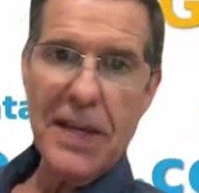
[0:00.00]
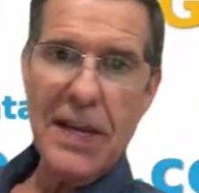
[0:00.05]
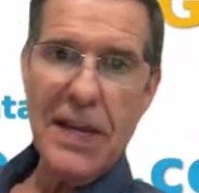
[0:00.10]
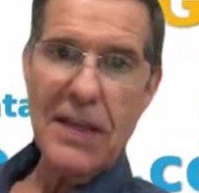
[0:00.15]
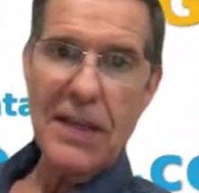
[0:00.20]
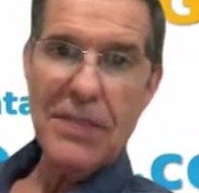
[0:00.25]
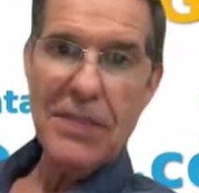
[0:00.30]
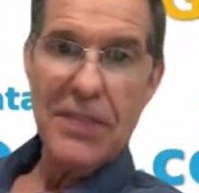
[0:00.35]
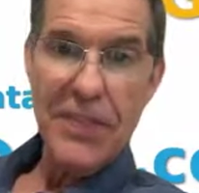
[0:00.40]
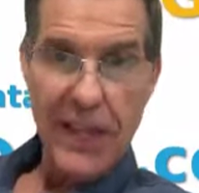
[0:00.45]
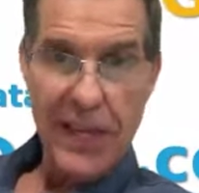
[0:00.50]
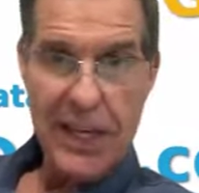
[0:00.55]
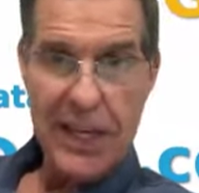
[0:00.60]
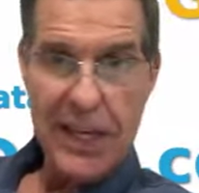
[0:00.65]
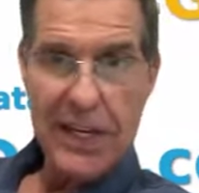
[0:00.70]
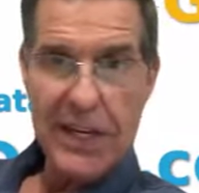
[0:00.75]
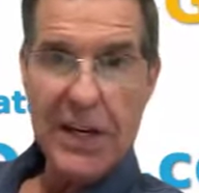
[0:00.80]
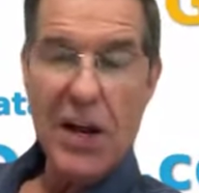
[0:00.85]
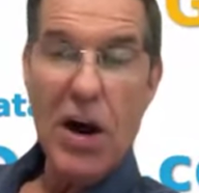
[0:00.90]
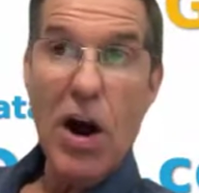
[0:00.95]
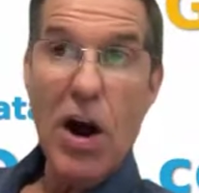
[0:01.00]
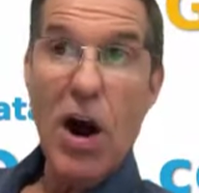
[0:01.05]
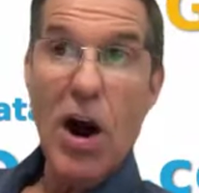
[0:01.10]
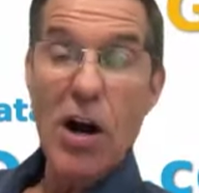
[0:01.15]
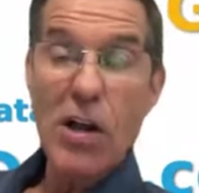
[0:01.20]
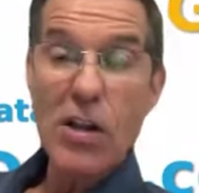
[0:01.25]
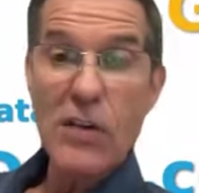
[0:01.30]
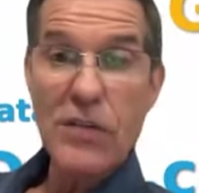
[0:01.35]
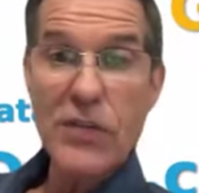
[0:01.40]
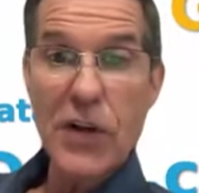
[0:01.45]
And then
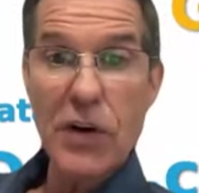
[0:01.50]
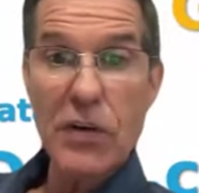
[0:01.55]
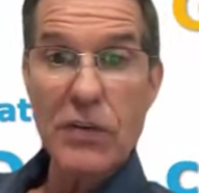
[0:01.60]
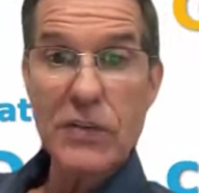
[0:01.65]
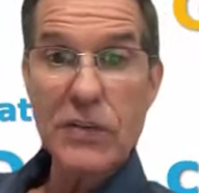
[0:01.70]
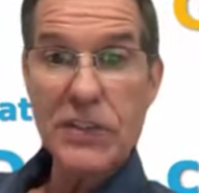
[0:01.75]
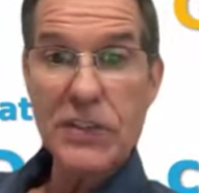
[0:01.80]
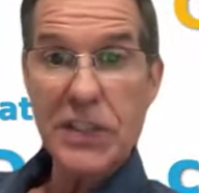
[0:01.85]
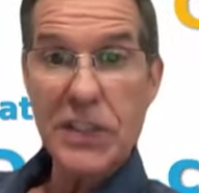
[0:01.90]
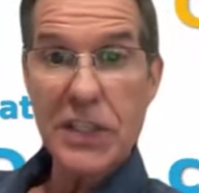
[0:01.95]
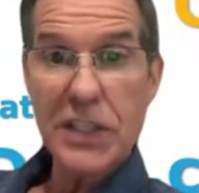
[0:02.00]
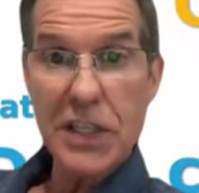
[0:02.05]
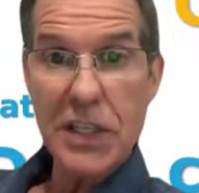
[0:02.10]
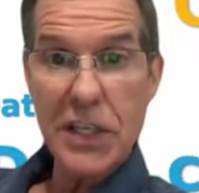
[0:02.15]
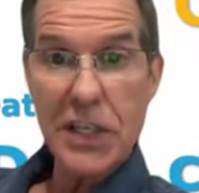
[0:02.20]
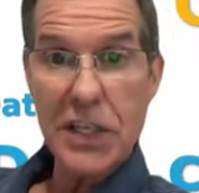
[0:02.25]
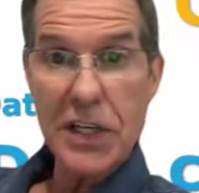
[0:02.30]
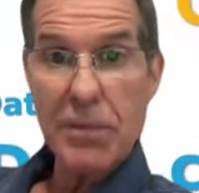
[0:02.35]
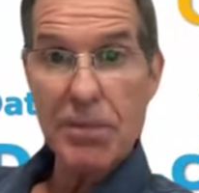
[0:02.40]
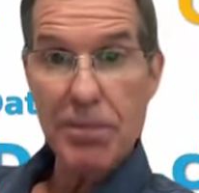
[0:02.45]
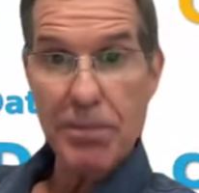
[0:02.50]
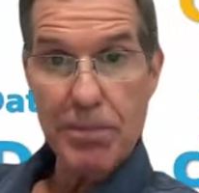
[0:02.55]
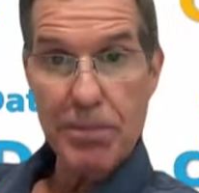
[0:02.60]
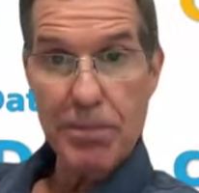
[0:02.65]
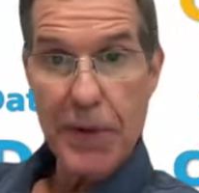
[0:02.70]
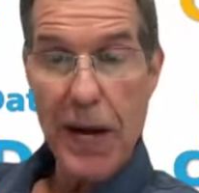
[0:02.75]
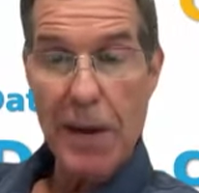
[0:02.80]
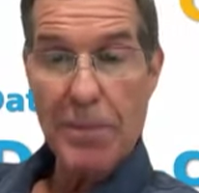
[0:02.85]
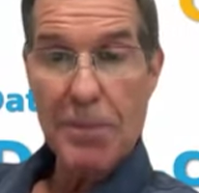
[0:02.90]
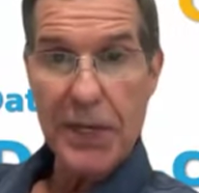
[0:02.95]
all of those
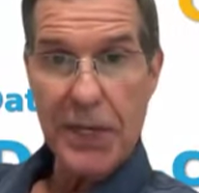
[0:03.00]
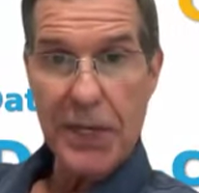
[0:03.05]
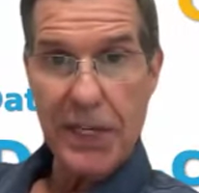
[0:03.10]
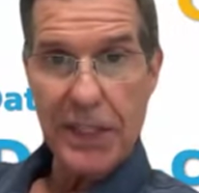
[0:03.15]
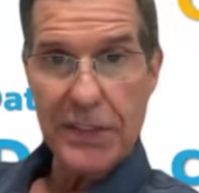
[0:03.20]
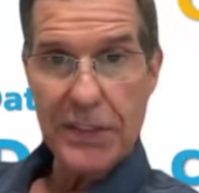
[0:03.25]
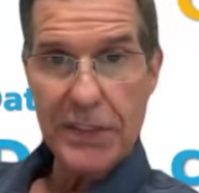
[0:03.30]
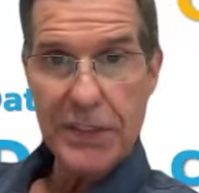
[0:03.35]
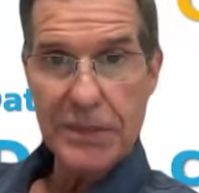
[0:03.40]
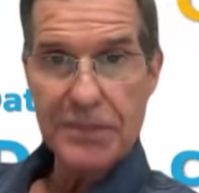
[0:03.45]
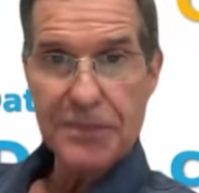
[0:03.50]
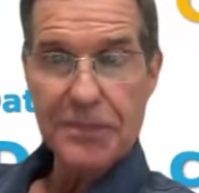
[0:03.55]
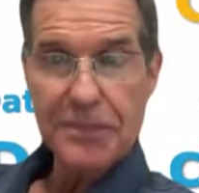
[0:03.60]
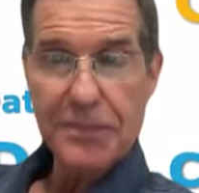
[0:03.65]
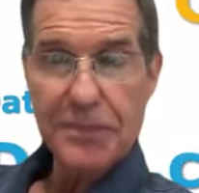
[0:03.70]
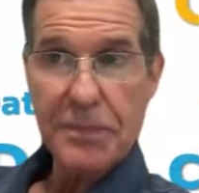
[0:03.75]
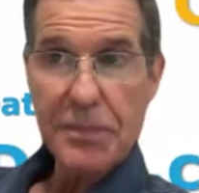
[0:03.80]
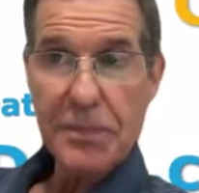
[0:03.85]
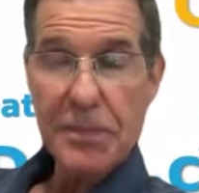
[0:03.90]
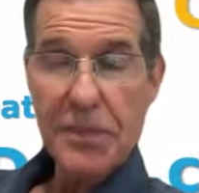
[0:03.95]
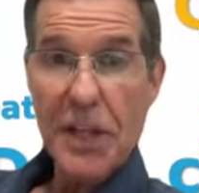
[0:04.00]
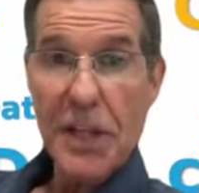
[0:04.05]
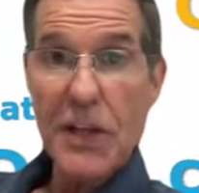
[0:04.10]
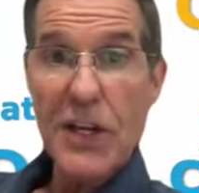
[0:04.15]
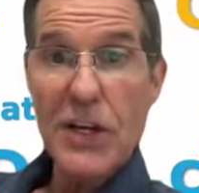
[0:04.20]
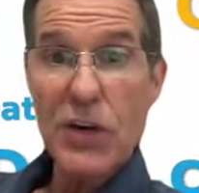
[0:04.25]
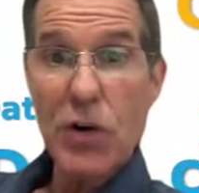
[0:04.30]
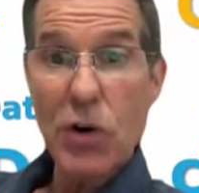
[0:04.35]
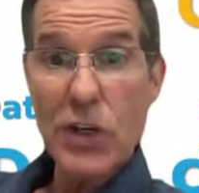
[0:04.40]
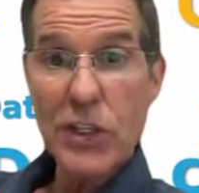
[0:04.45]
companies,
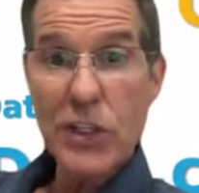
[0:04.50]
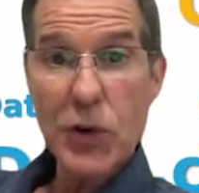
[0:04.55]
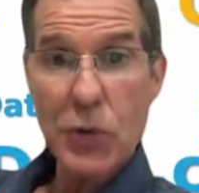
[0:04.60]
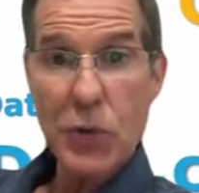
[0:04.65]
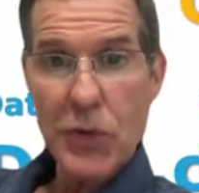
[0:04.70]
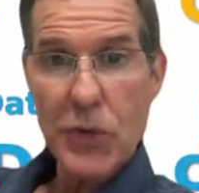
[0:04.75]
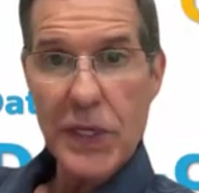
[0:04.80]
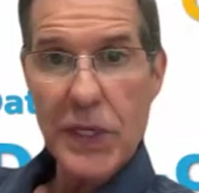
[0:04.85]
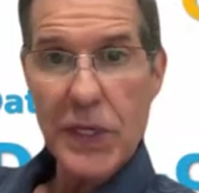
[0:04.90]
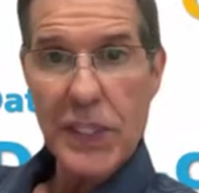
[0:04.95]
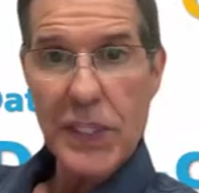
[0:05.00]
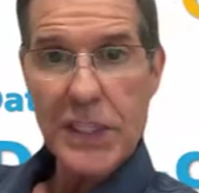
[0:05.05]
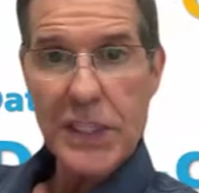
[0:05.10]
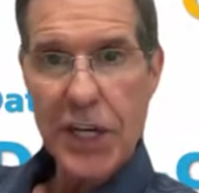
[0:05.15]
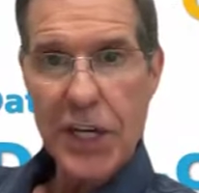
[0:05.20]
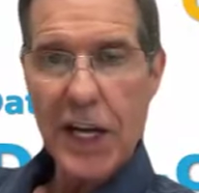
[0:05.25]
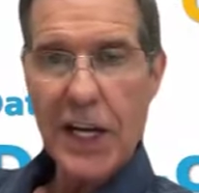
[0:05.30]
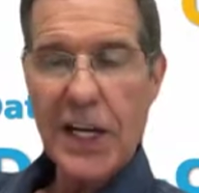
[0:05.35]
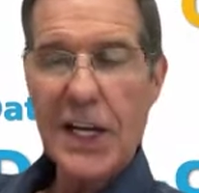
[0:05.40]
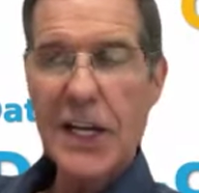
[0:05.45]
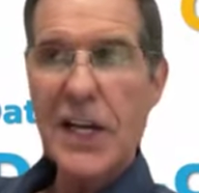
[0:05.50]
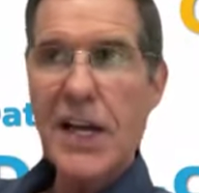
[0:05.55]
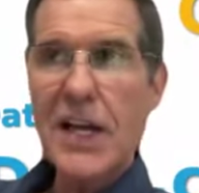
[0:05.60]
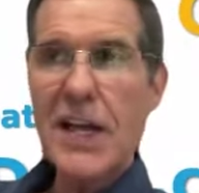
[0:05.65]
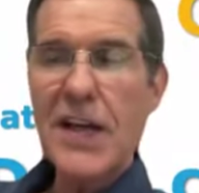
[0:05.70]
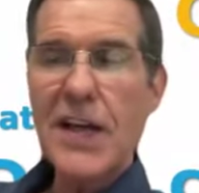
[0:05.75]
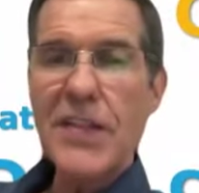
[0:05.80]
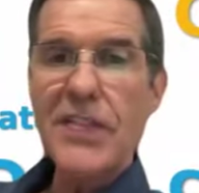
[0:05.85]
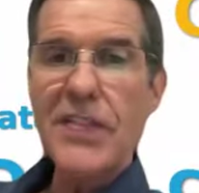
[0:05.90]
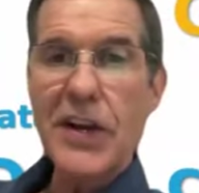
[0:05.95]
in order to restock,
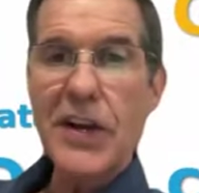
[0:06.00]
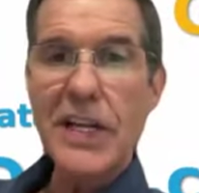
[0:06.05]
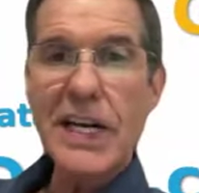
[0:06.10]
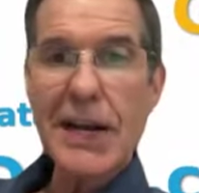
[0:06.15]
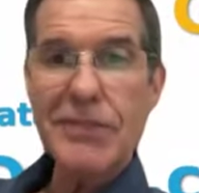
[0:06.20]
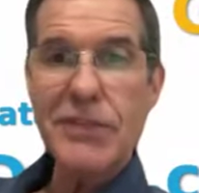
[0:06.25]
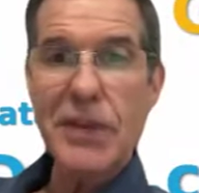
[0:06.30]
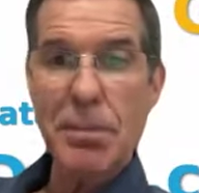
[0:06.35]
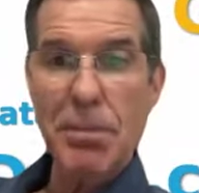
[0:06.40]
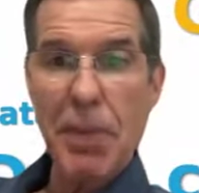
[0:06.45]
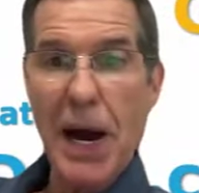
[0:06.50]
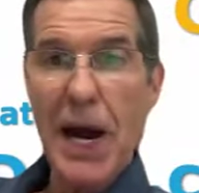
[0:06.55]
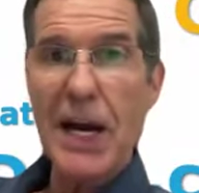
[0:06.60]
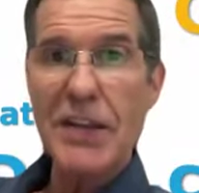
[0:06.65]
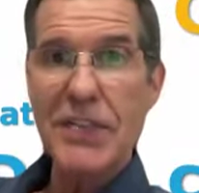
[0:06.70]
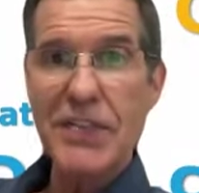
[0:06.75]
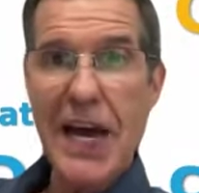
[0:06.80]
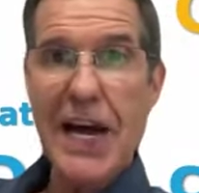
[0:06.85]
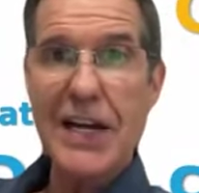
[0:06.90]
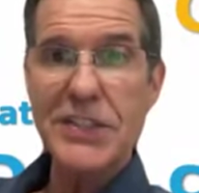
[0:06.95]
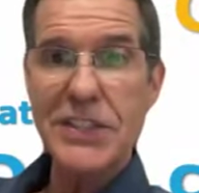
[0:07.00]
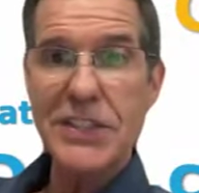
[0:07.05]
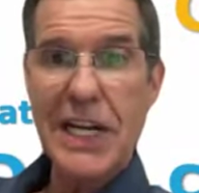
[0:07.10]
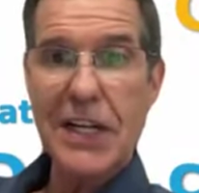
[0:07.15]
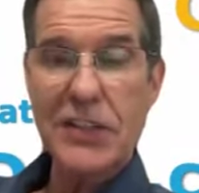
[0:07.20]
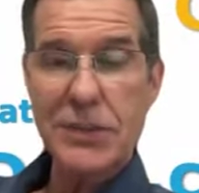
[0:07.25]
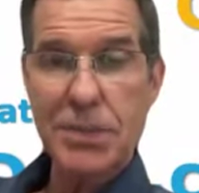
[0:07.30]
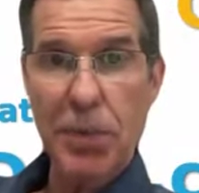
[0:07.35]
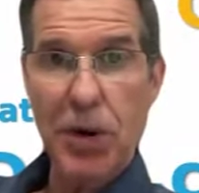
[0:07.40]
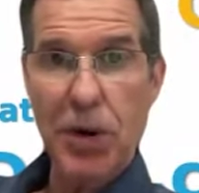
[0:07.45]
they're going to have to buy
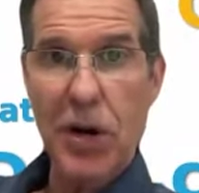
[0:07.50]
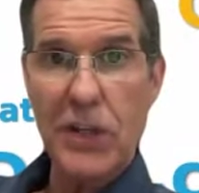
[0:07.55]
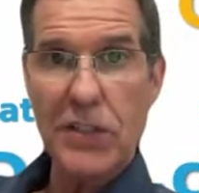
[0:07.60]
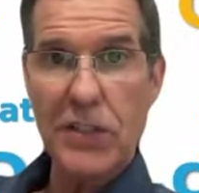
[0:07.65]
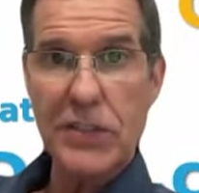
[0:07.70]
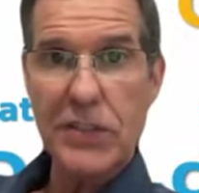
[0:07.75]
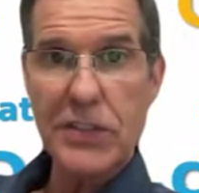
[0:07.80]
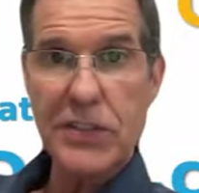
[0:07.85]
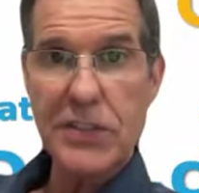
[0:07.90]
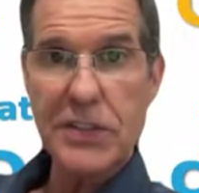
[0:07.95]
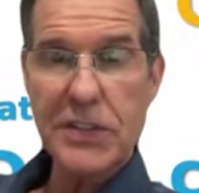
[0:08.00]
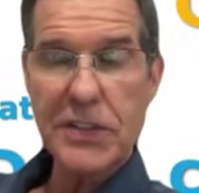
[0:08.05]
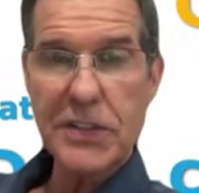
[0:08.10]
1,000-ounce bars.